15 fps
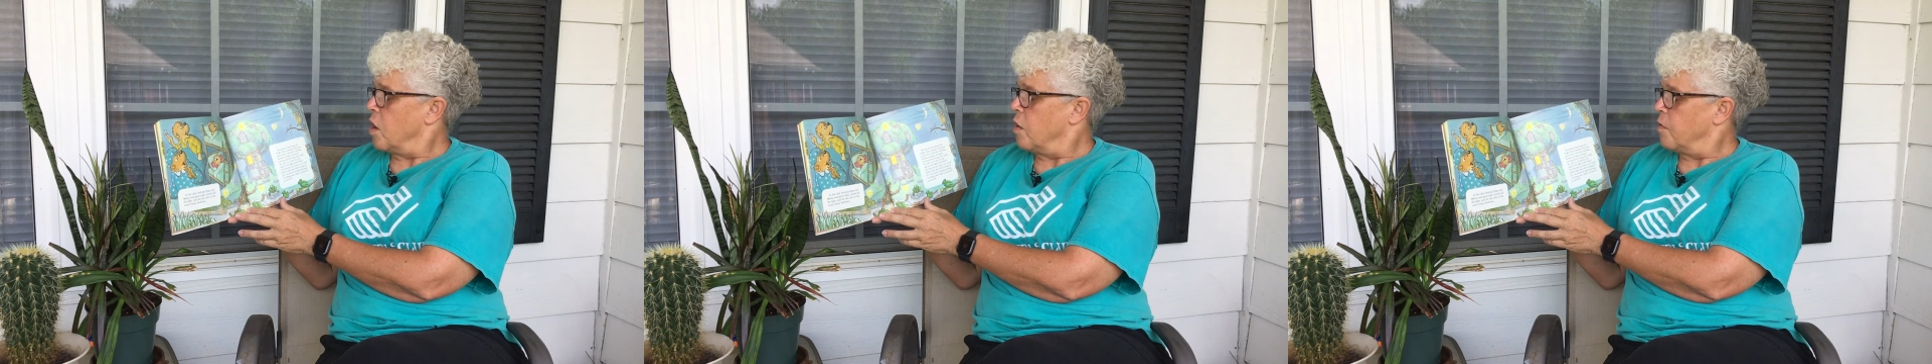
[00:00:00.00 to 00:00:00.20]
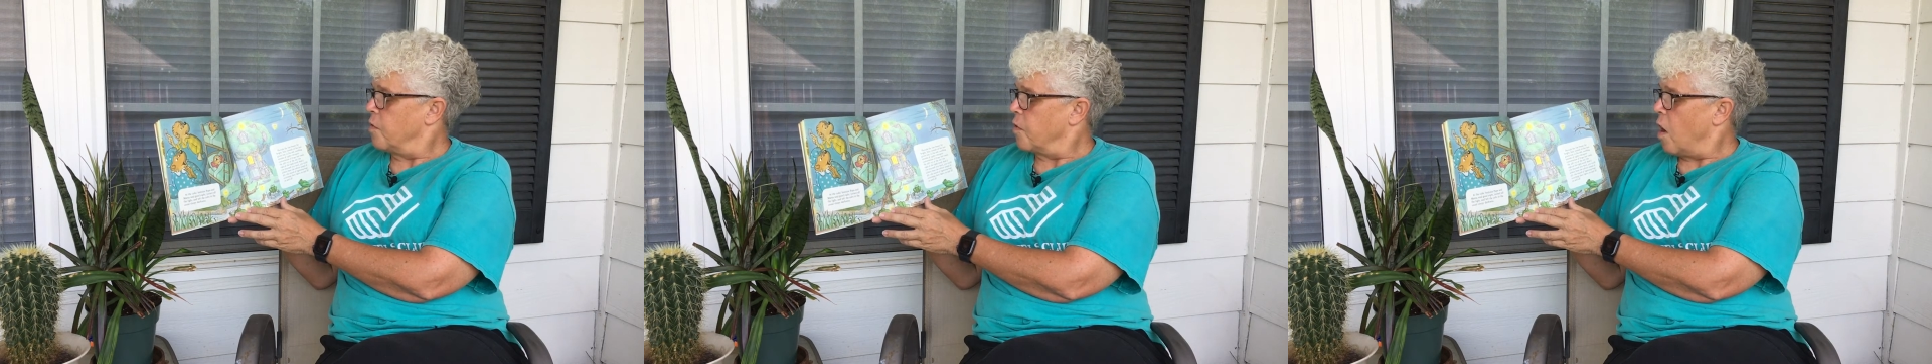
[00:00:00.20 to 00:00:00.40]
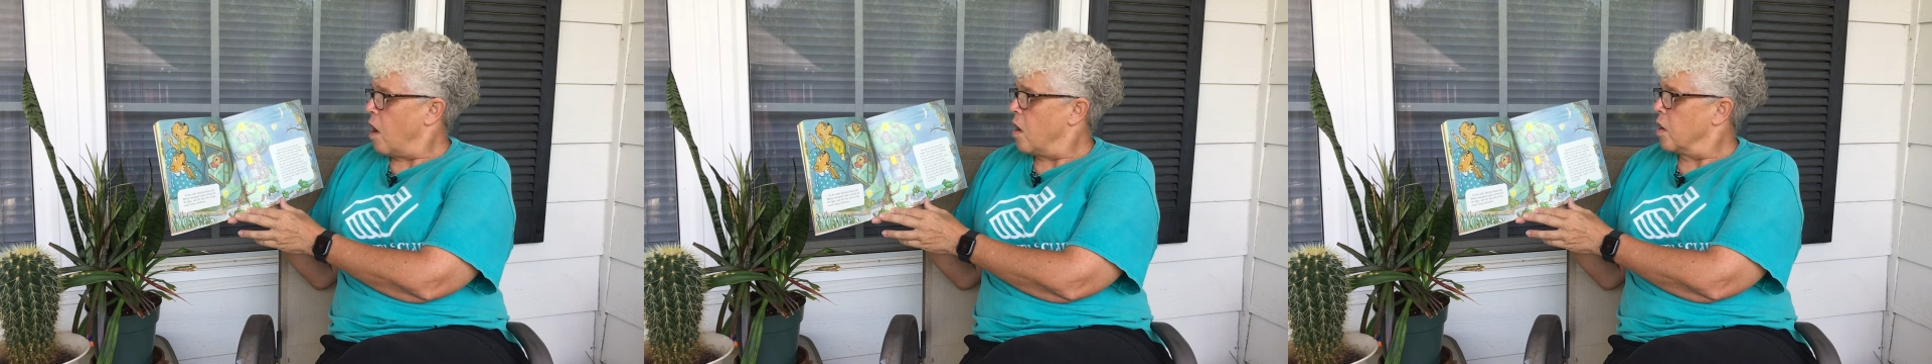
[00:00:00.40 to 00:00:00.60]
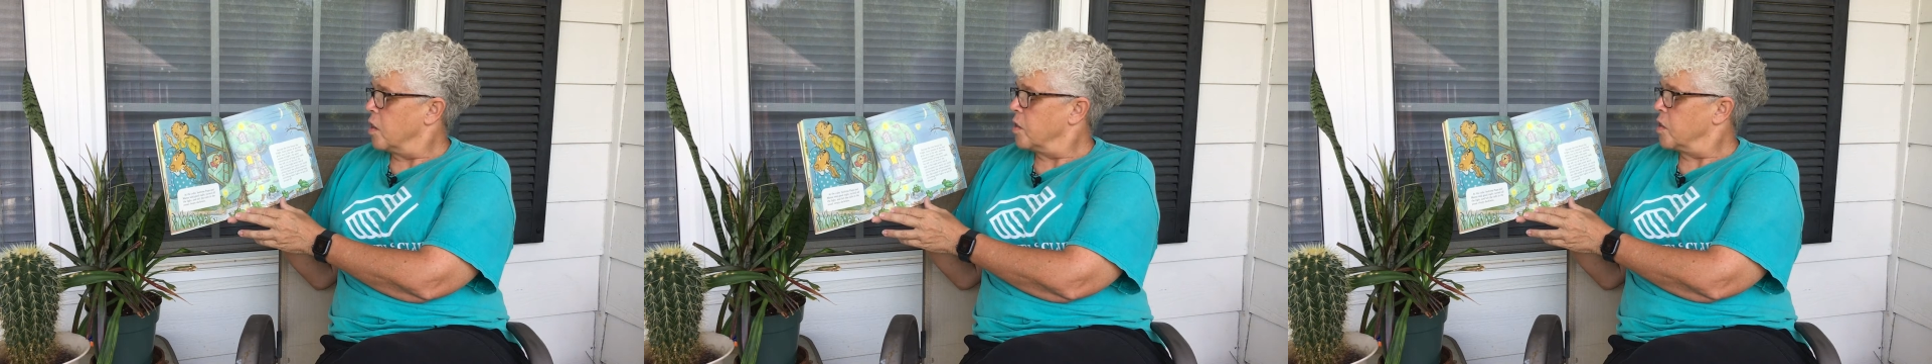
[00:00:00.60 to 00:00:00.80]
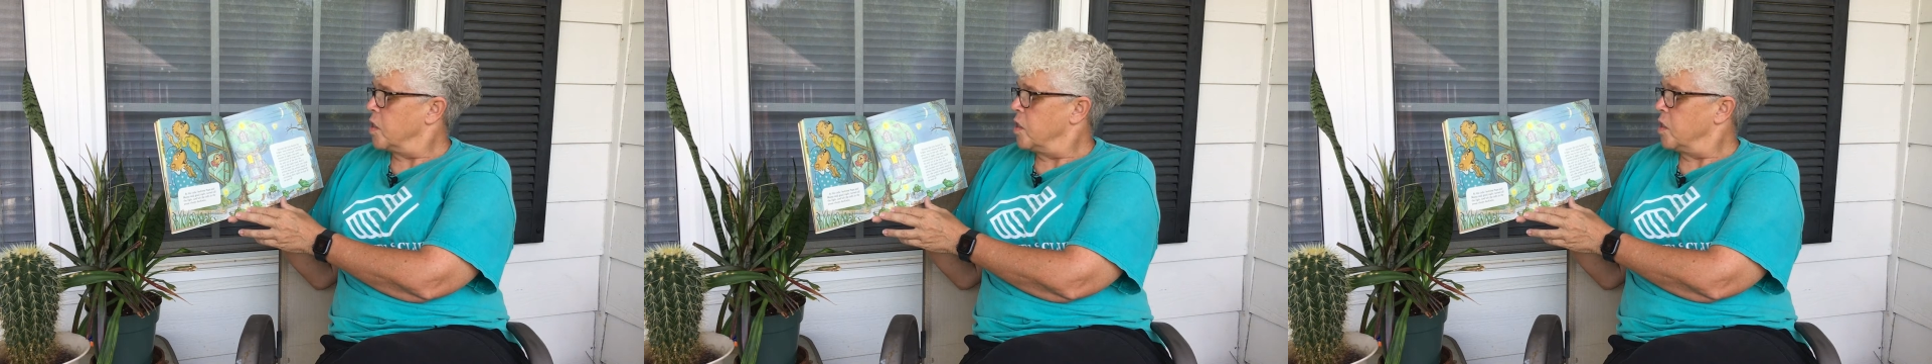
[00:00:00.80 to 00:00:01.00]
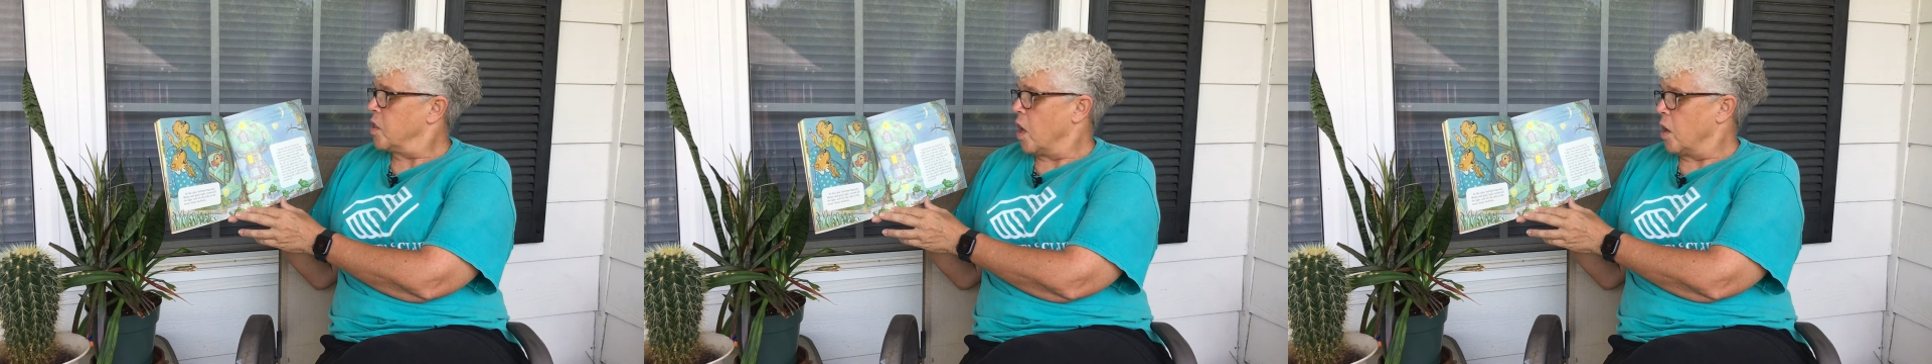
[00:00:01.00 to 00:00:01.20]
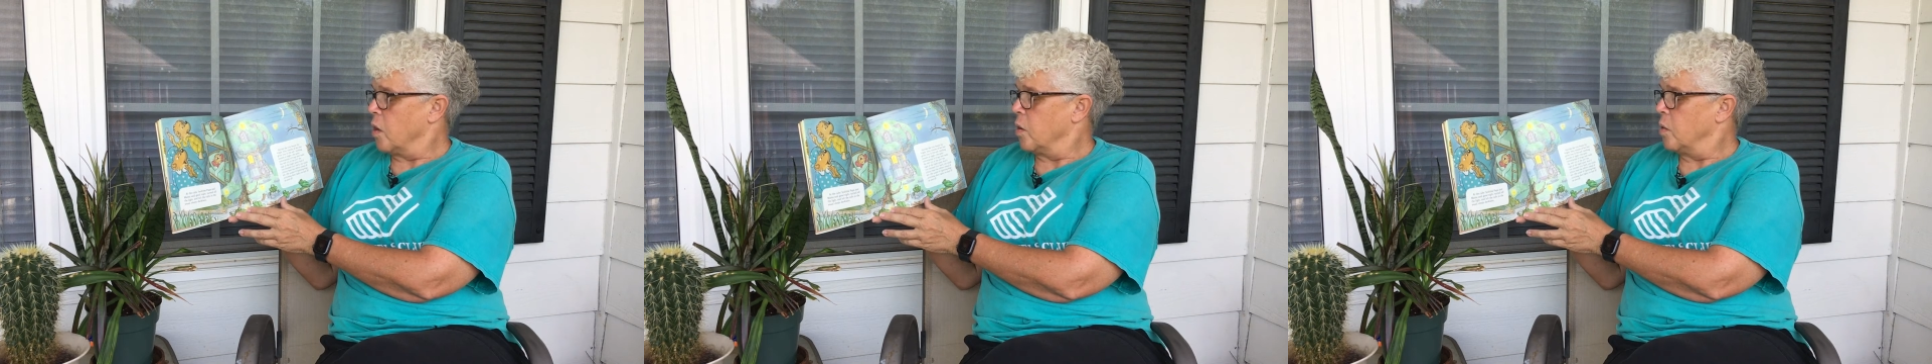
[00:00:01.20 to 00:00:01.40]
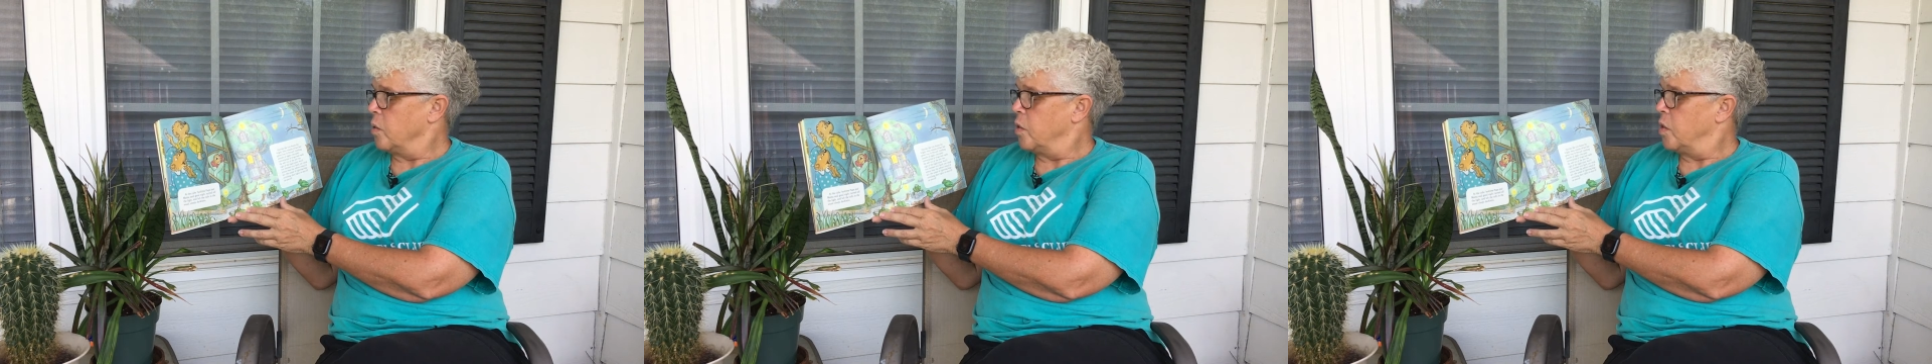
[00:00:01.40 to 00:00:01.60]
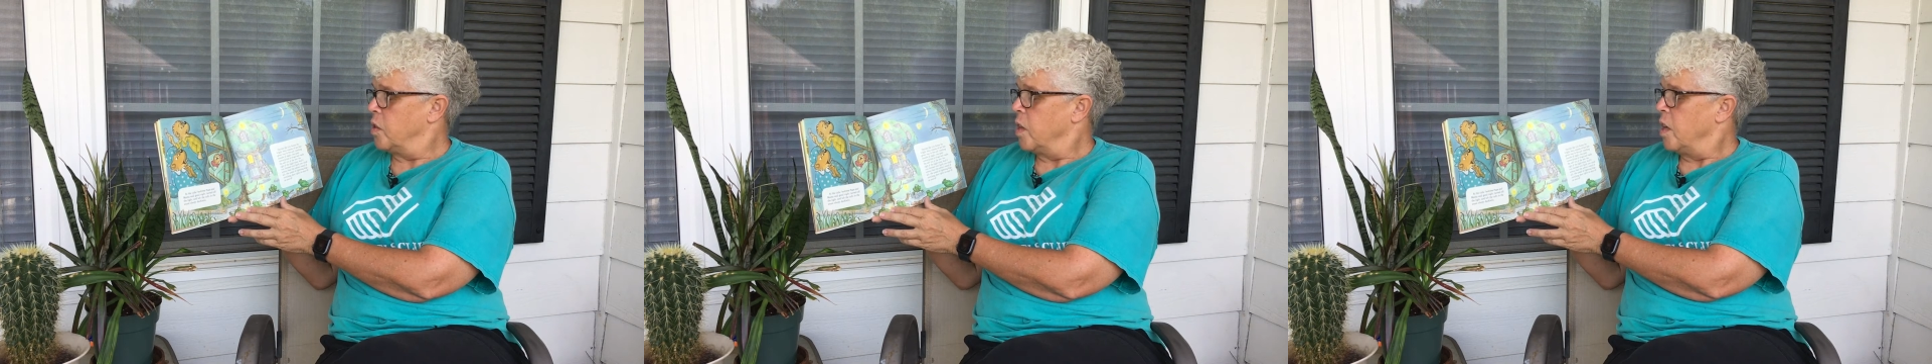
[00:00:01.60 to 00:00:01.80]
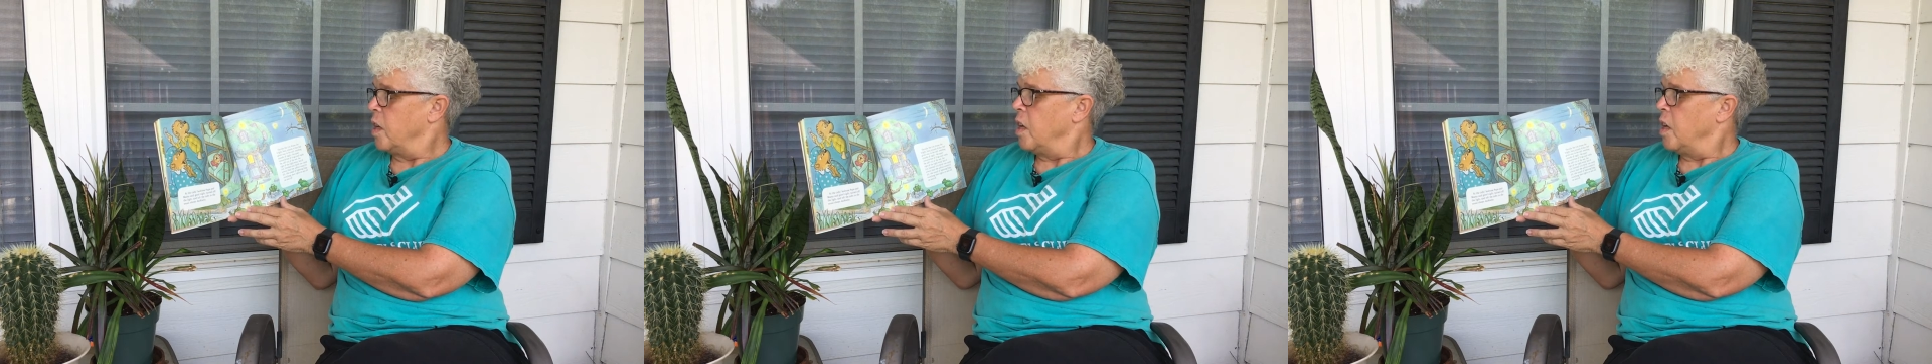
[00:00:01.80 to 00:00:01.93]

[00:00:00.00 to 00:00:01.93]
of frogs and toads,